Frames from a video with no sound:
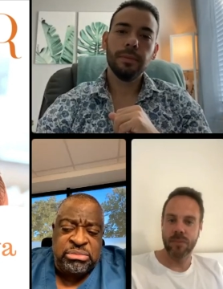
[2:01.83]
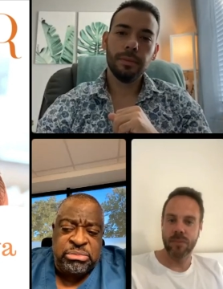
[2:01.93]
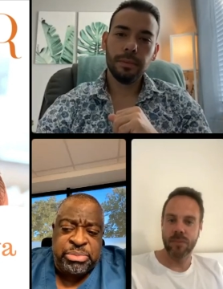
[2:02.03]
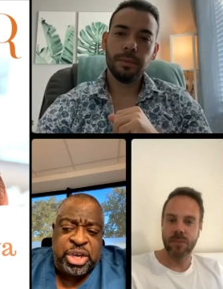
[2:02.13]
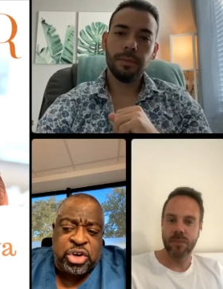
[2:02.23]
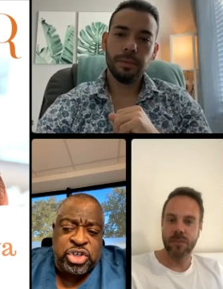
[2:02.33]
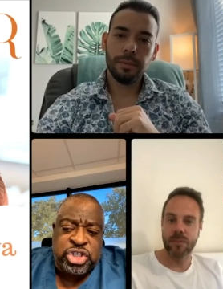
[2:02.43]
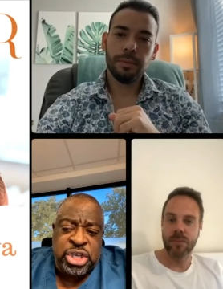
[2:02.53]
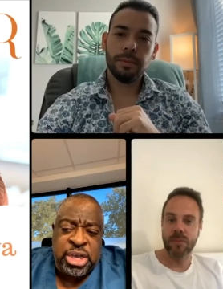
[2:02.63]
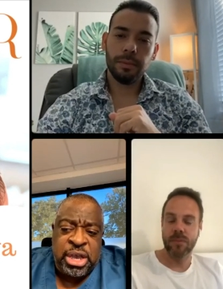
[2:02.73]
Speaker 1: because
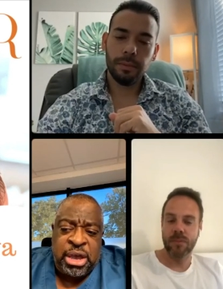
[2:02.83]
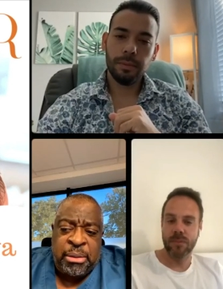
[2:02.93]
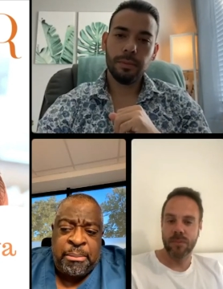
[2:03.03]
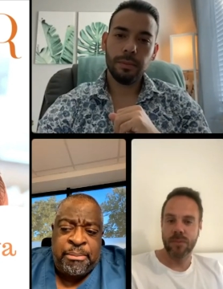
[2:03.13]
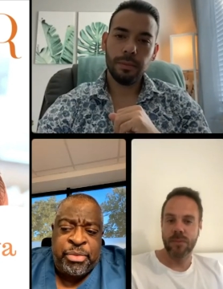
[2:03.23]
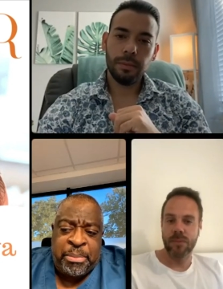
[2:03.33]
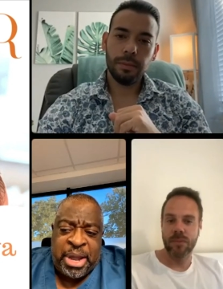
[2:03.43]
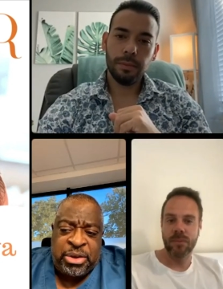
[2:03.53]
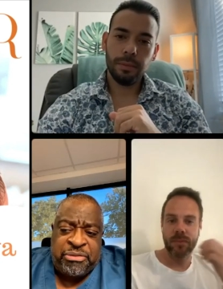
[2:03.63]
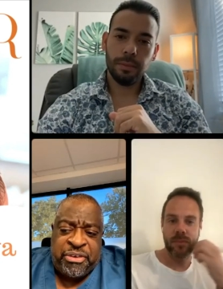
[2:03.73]
the
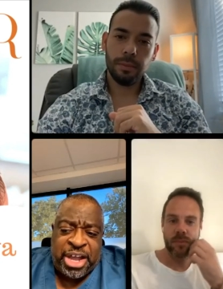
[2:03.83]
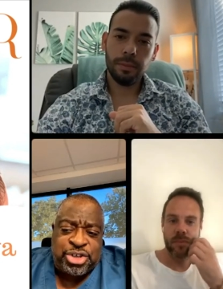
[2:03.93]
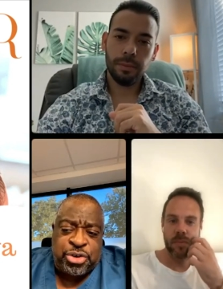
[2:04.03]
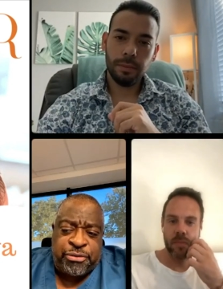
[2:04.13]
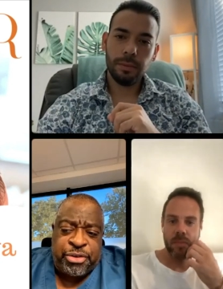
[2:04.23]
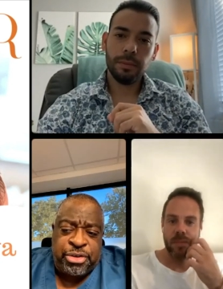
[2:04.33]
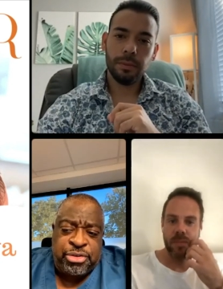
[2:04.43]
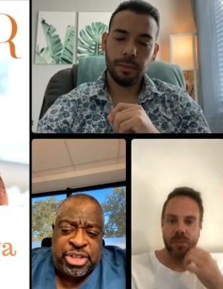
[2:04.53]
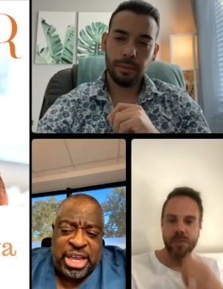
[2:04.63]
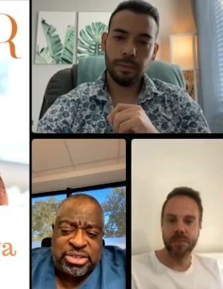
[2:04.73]
manufacture of the
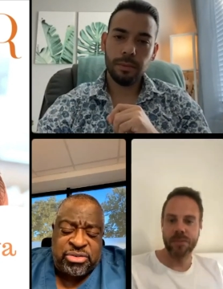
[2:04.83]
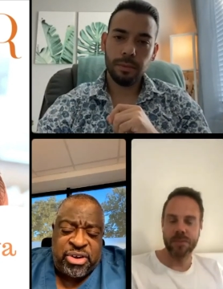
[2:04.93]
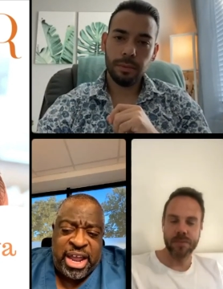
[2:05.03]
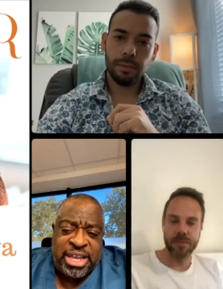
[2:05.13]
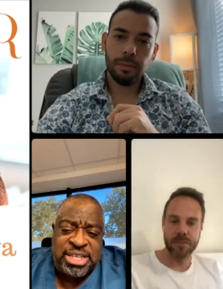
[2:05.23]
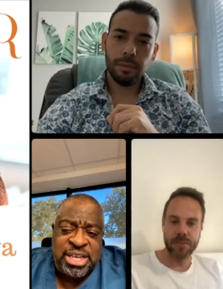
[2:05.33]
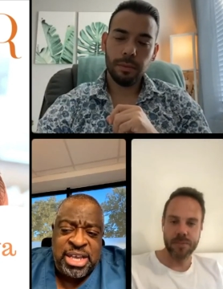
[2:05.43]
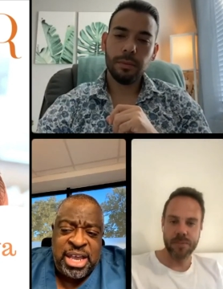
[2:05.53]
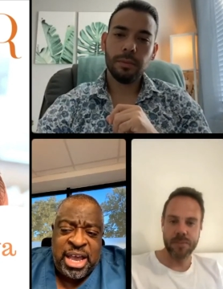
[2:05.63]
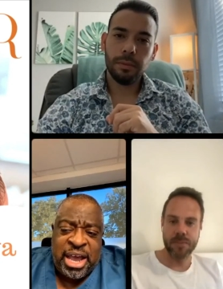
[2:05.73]
dutasteride,
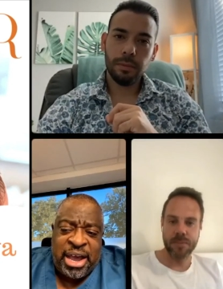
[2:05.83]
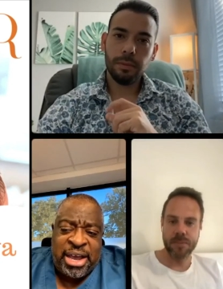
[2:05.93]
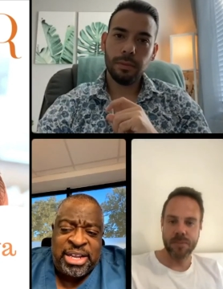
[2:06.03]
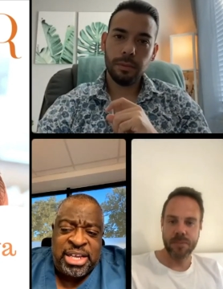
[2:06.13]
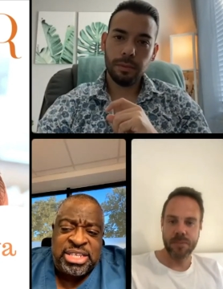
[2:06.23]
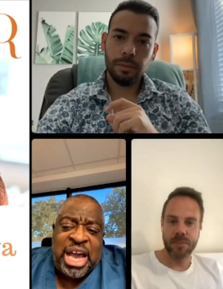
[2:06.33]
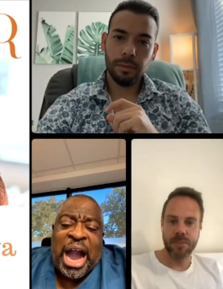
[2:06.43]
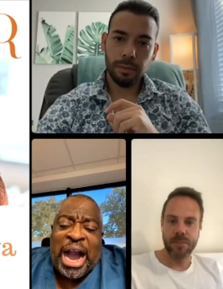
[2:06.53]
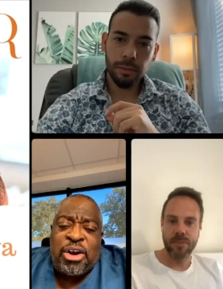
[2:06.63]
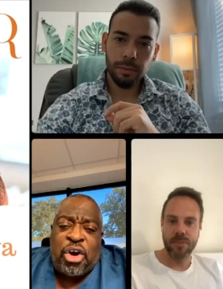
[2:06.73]
uh, there is
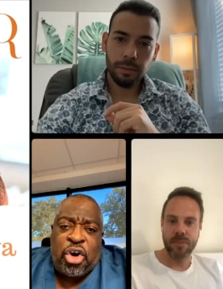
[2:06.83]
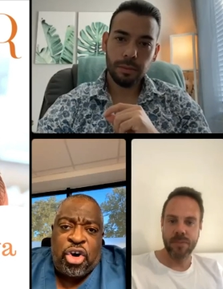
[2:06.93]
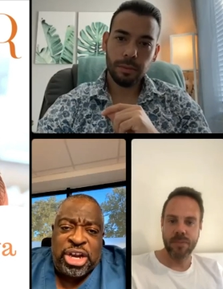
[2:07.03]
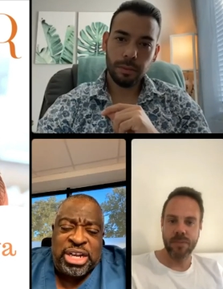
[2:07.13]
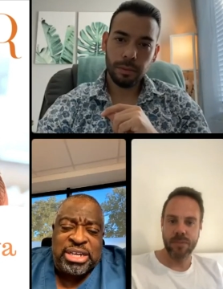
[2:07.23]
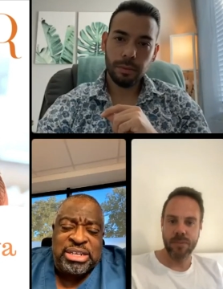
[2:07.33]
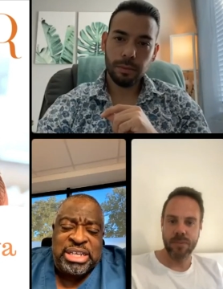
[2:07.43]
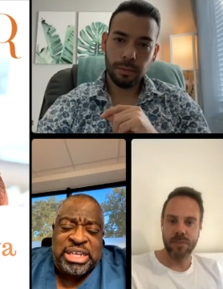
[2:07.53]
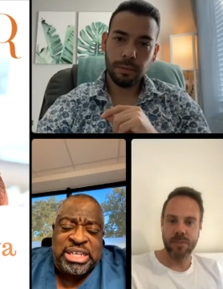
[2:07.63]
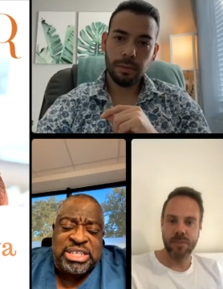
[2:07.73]
alcohol in,
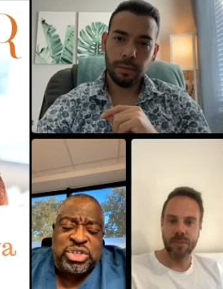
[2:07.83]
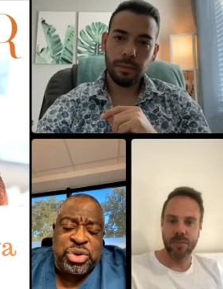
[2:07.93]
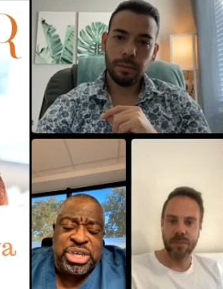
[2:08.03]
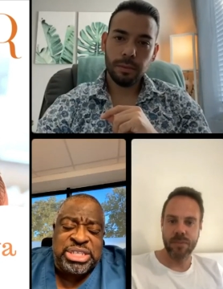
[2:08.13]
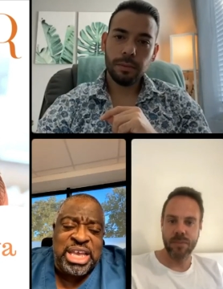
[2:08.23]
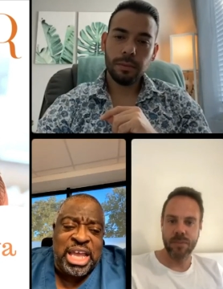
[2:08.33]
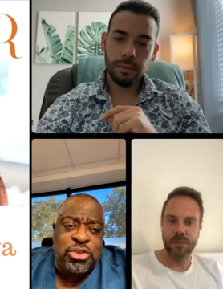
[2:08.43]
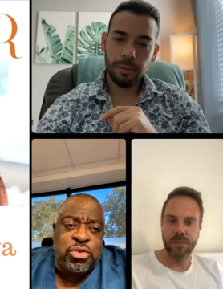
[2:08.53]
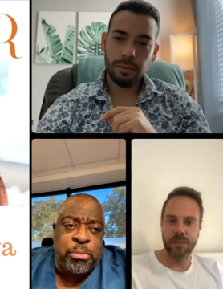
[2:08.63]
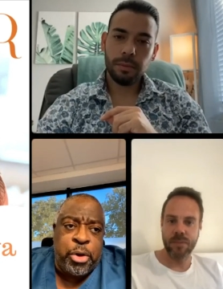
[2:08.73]
in it, so it tend
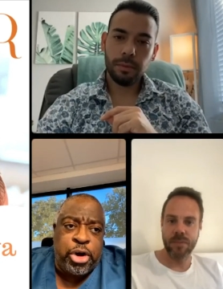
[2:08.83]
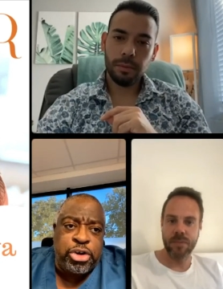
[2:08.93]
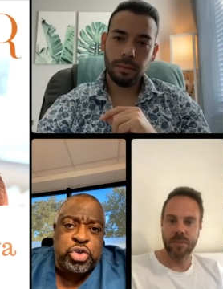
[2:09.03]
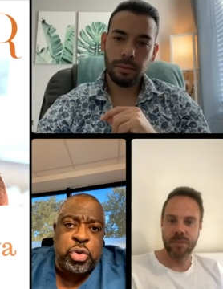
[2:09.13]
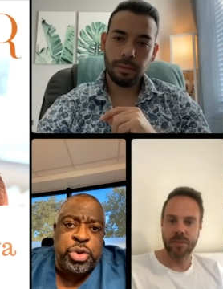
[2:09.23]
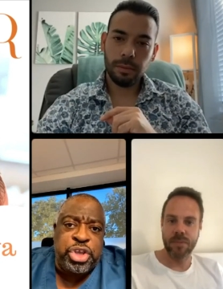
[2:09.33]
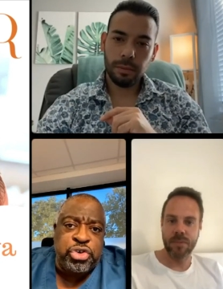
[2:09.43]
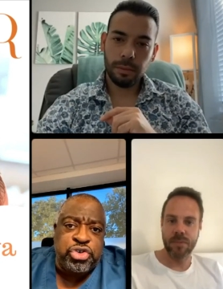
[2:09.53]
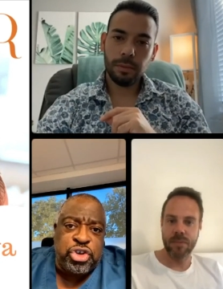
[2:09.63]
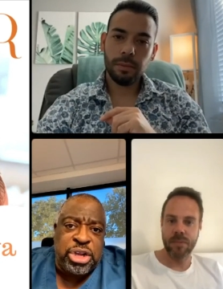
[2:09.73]
to burn. So we
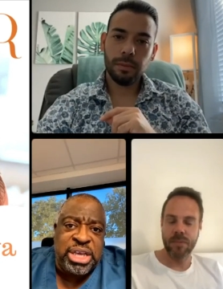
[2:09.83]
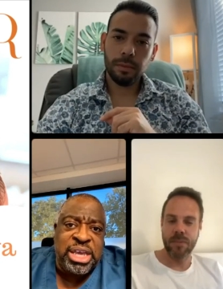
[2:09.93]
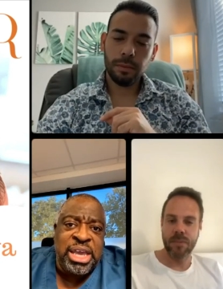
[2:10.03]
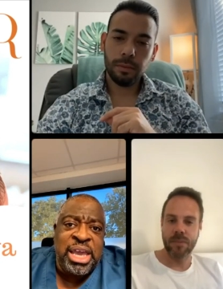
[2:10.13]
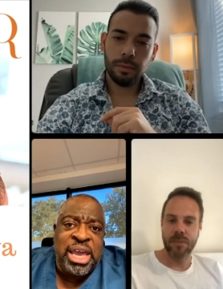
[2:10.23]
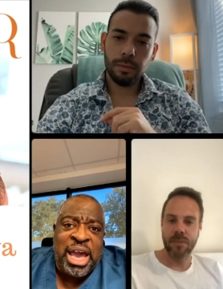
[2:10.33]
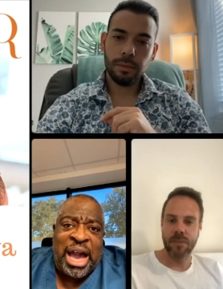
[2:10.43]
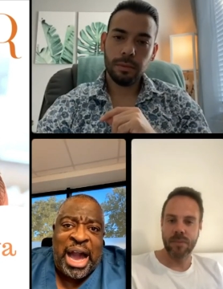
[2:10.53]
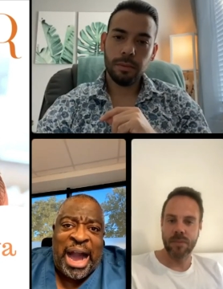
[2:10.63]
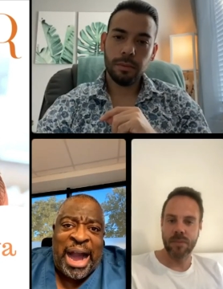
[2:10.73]
usually
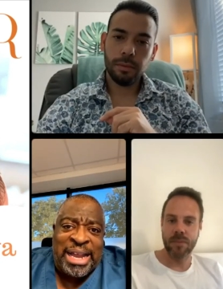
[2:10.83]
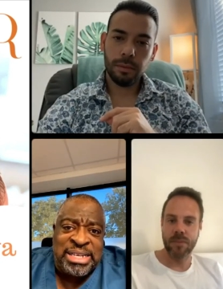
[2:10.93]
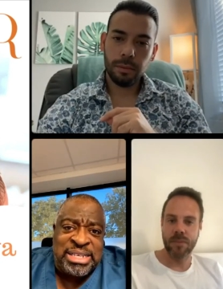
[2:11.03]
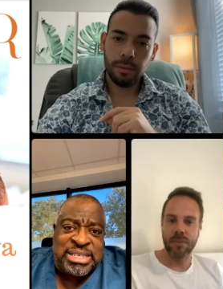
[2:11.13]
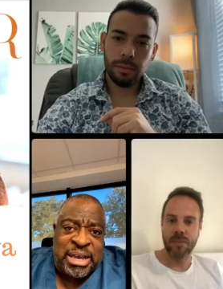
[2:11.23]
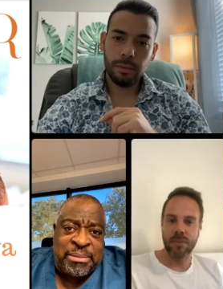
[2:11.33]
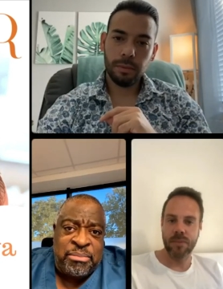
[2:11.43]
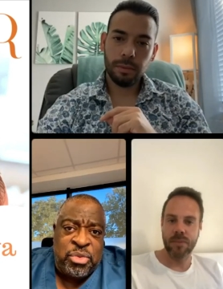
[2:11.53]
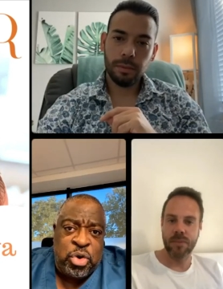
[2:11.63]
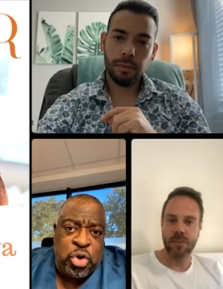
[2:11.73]
add
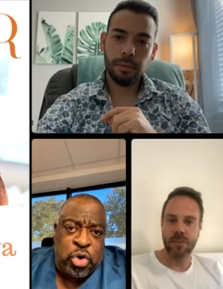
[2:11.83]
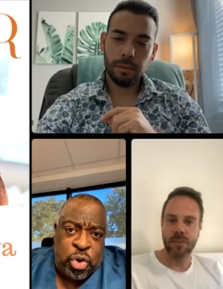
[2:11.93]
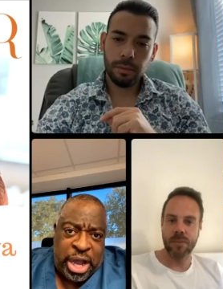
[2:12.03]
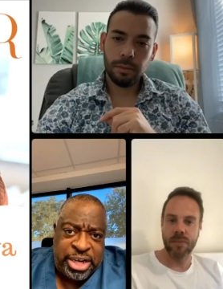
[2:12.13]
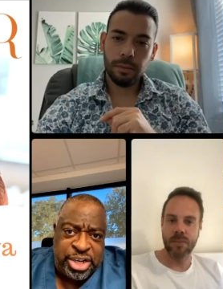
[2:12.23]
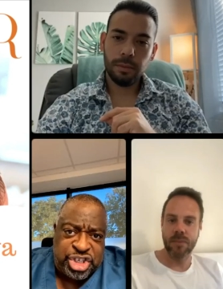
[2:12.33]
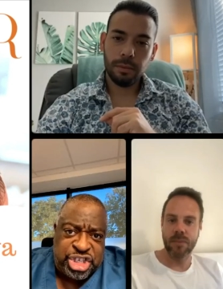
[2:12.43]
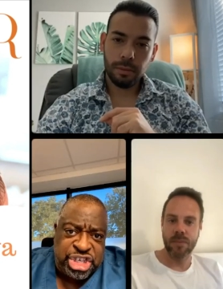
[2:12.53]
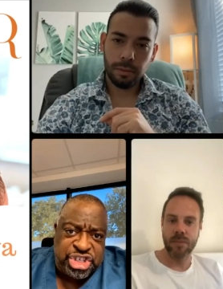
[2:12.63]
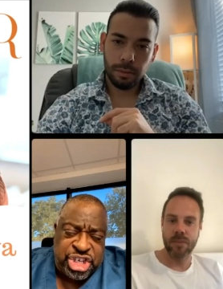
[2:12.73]
some local
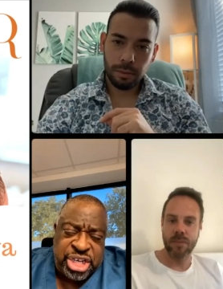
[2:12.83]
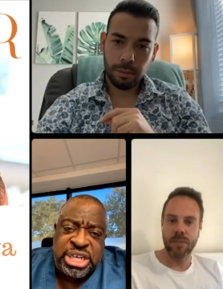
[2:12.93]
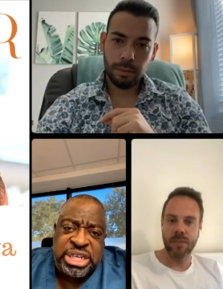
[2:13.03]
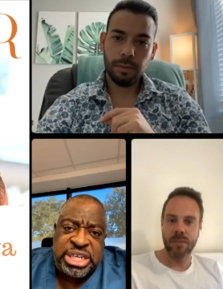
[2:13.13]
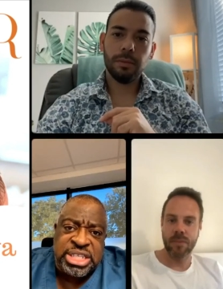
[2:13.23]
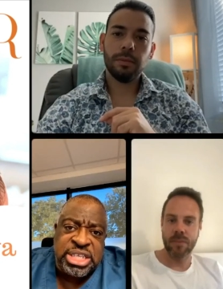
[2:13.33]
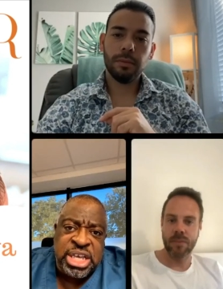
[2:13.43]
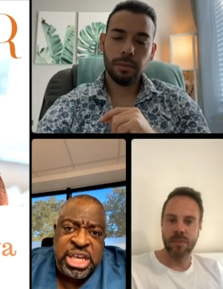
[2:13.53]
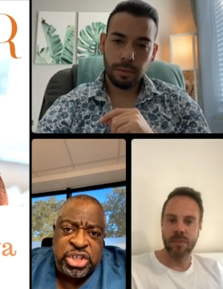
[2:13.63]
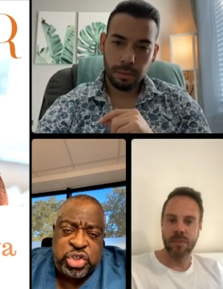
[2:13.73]
anesthesia in it,
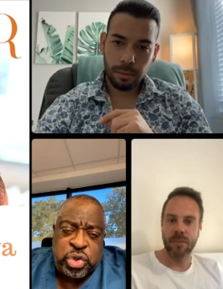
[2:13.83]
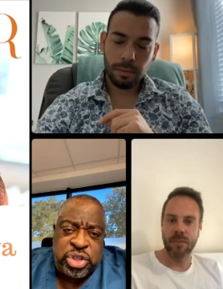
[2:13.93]
so